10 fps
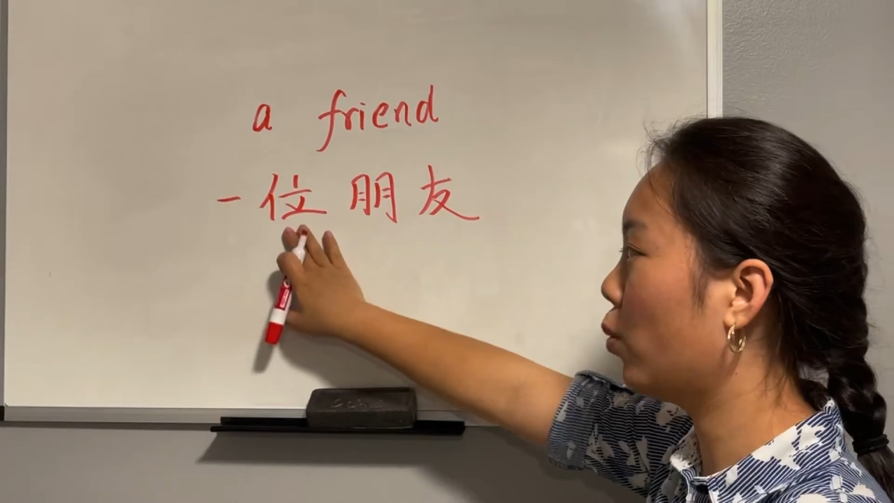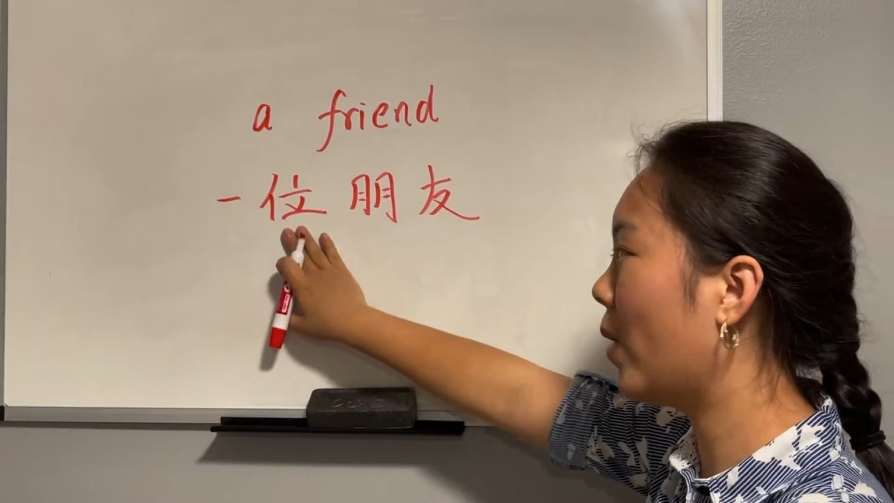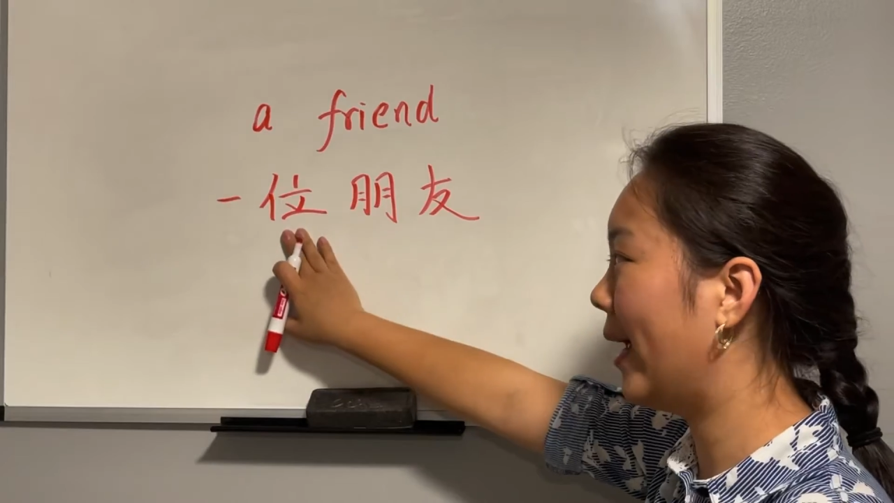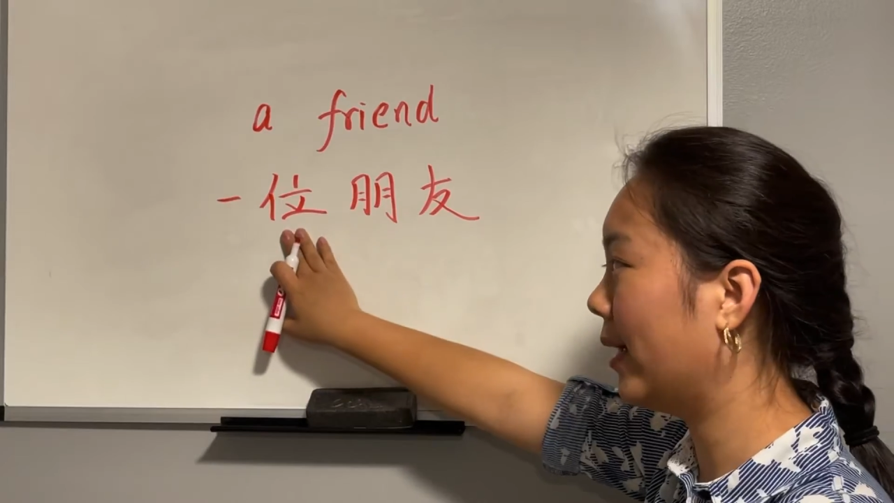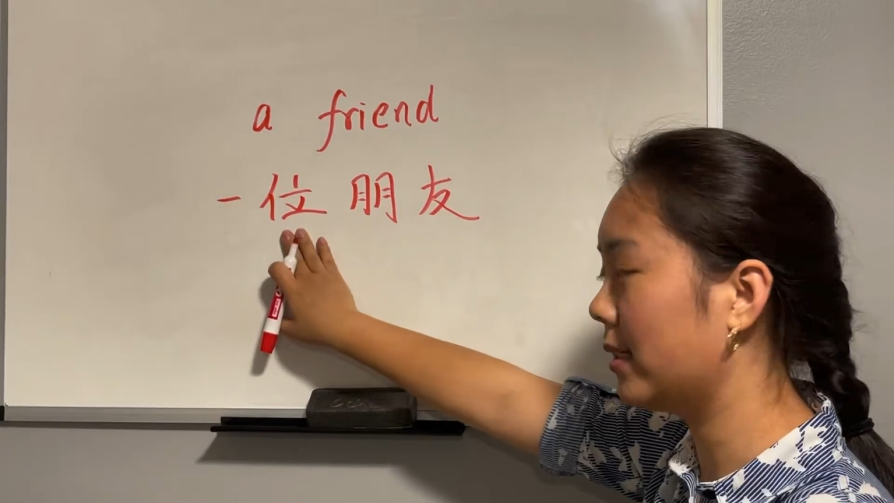
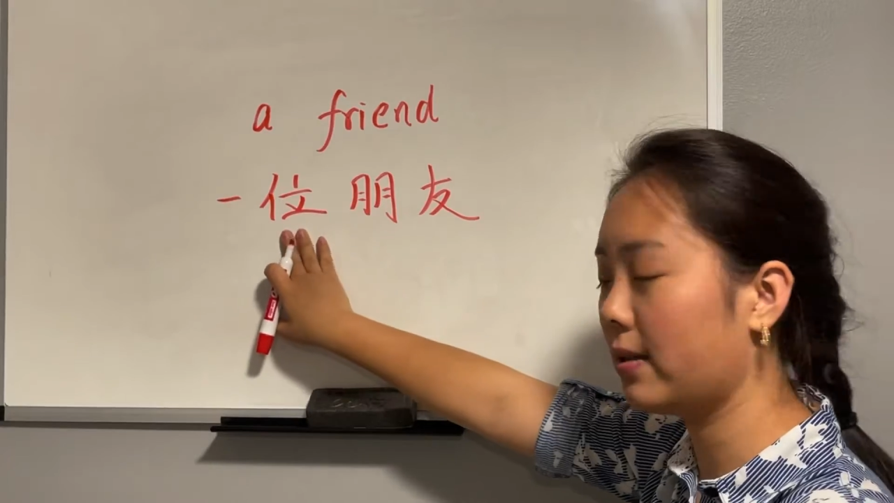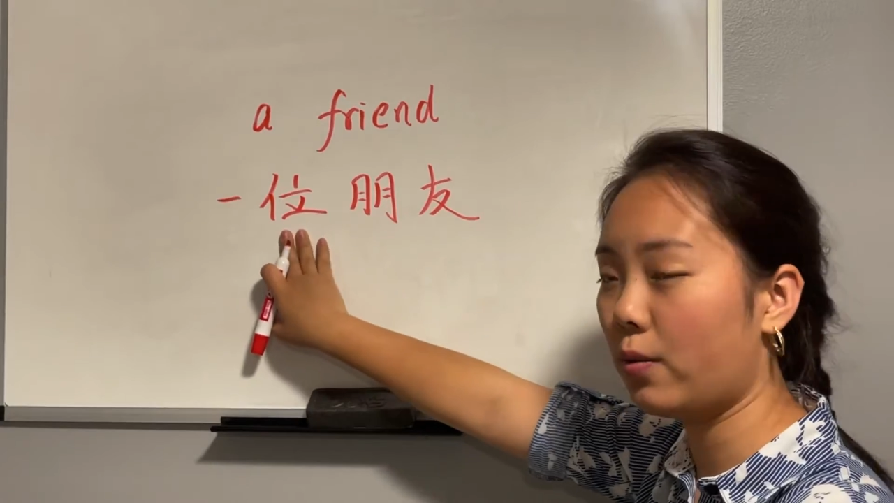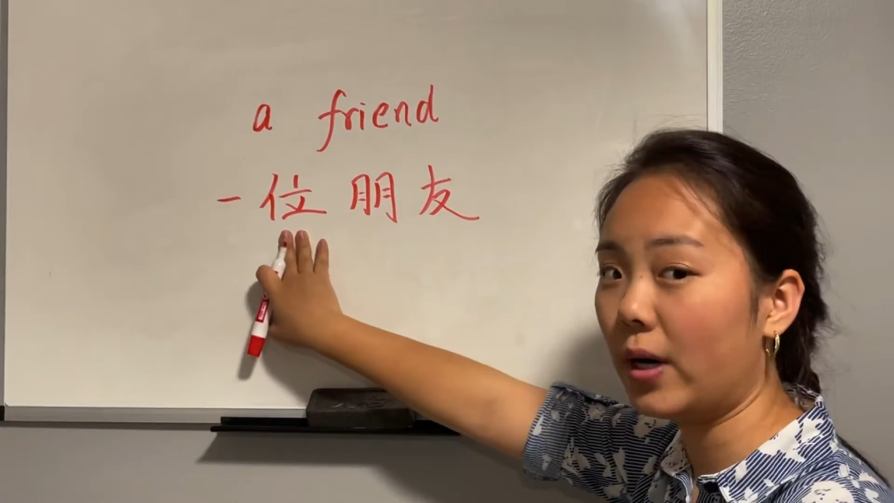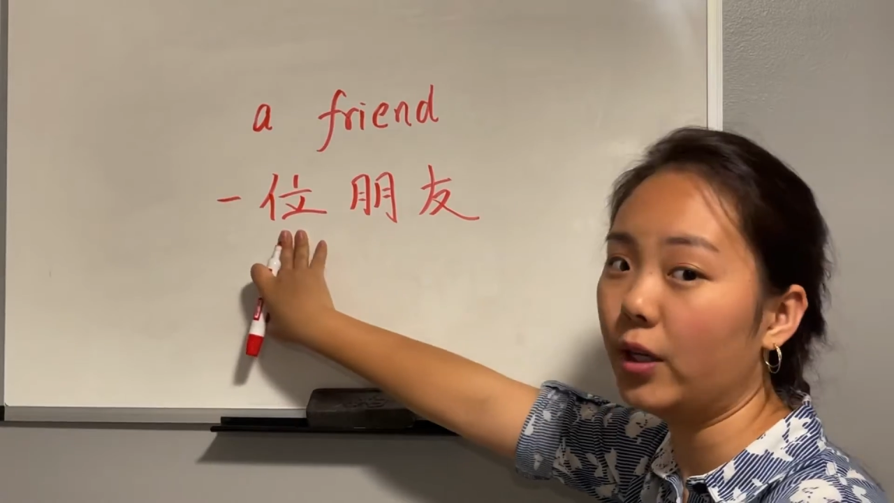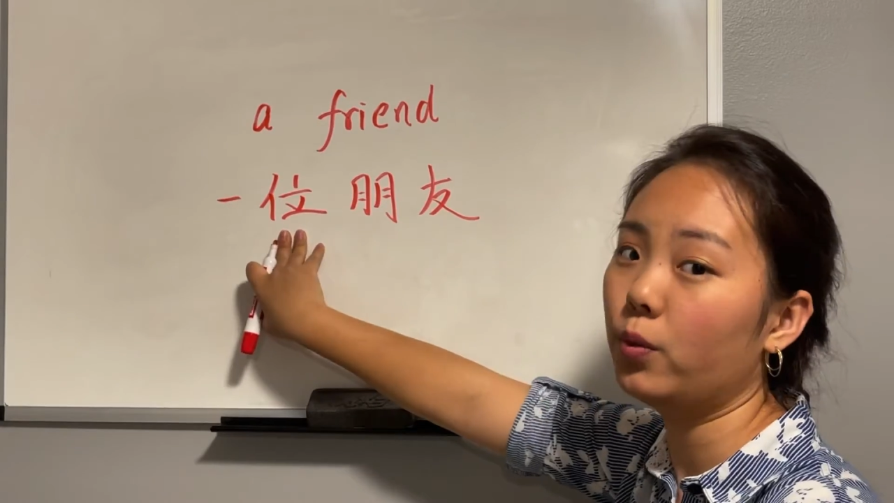Wei is the
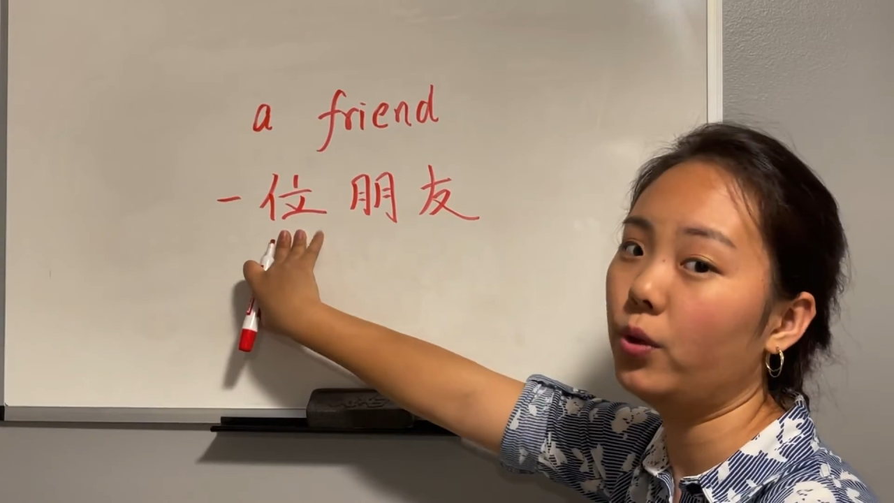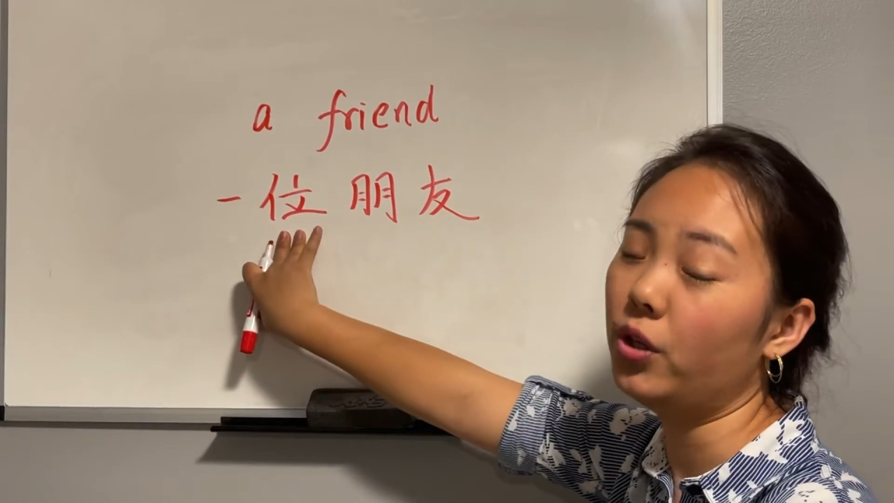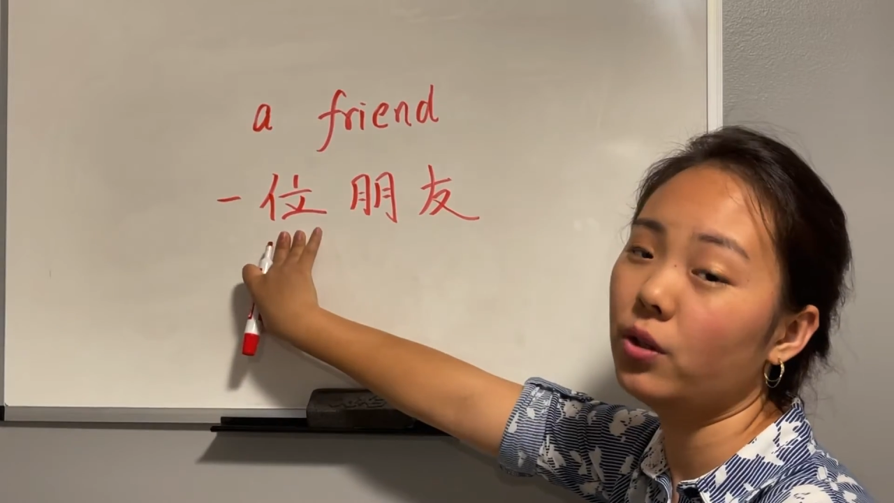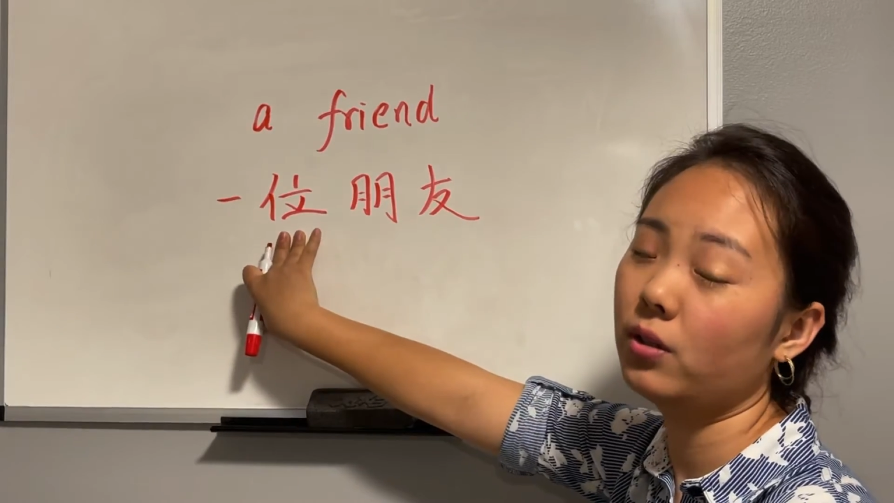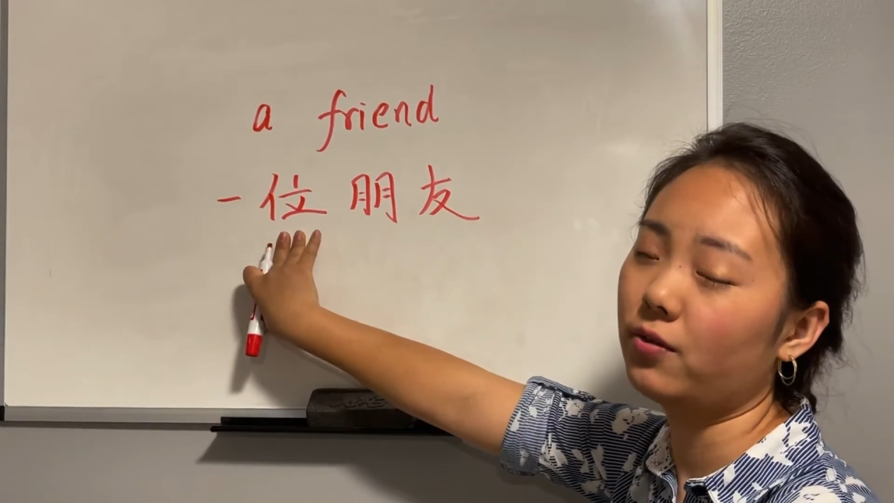one you would use